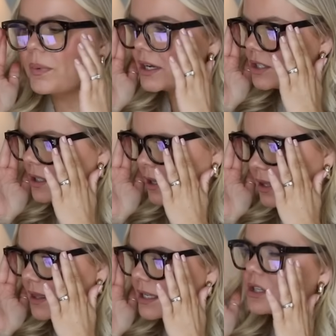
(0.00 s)
I just thought
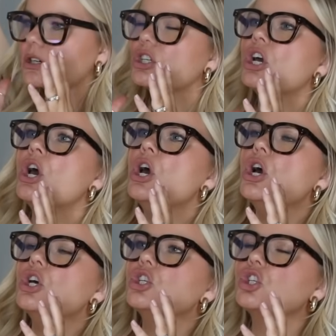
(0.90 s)
that these looked
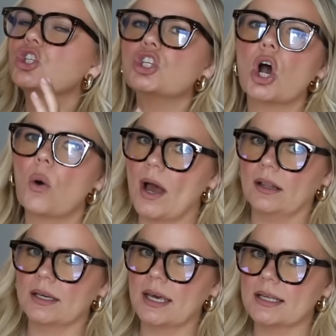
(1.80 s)
so
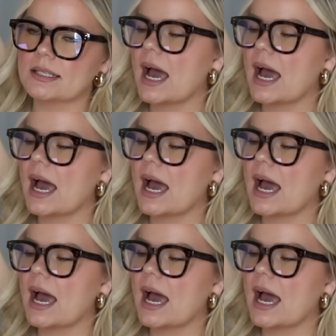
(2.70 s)
elegant.